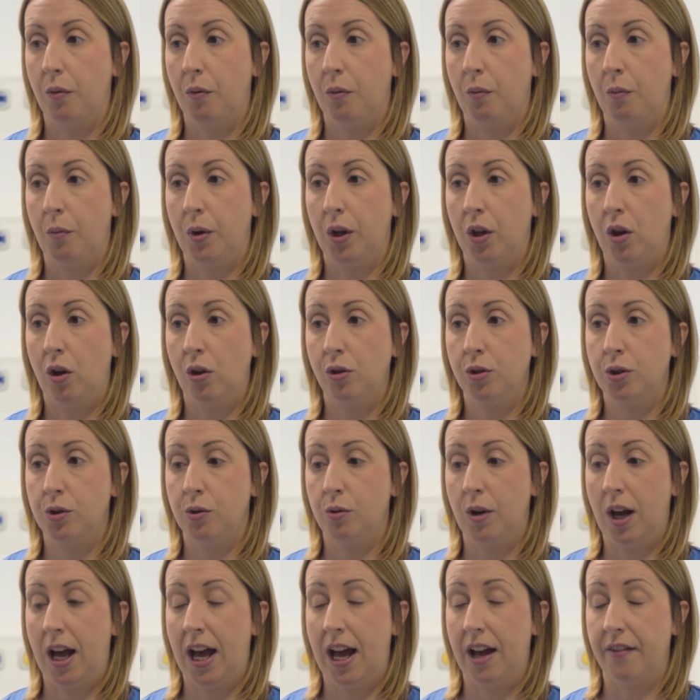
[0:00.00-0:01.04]
will
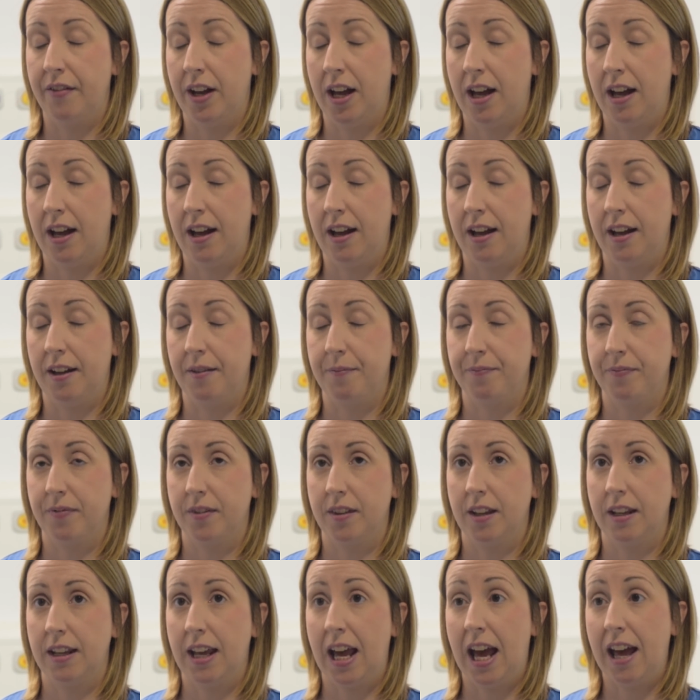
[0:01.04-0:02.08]
also have a
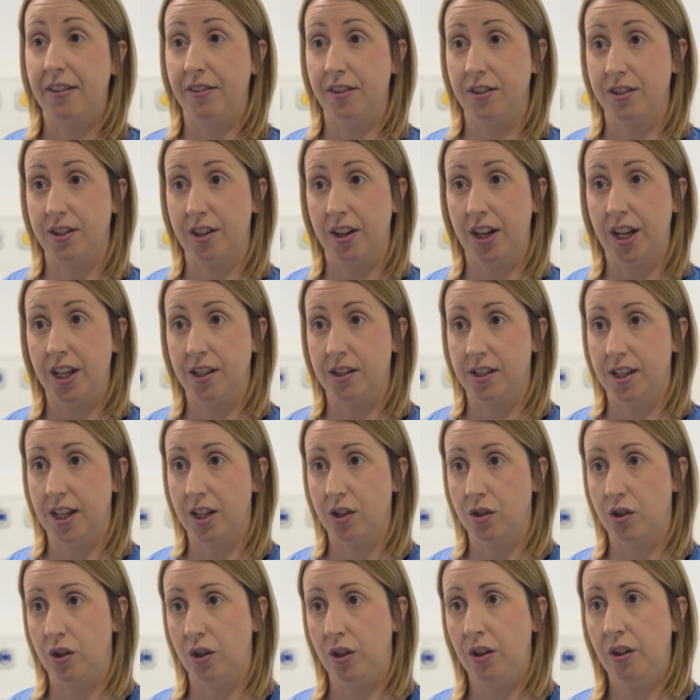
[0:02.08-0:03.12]
catheter in
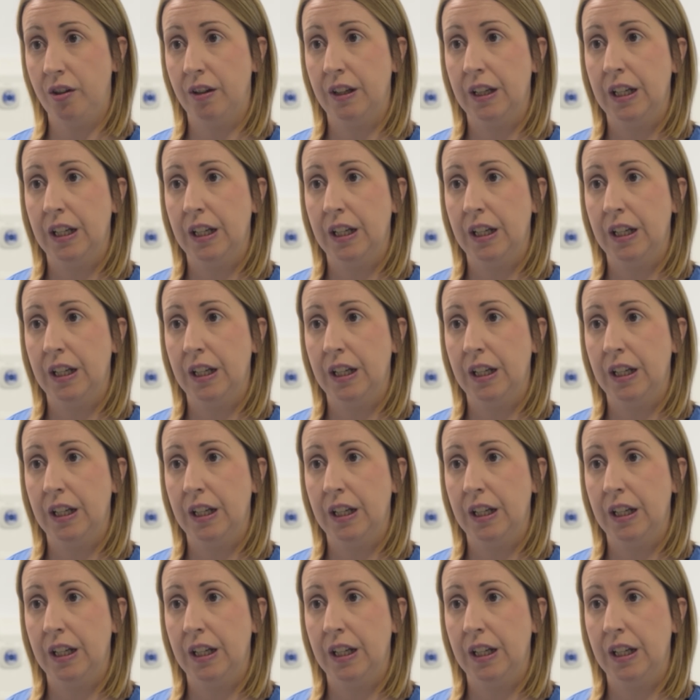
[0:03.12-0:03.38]
situ.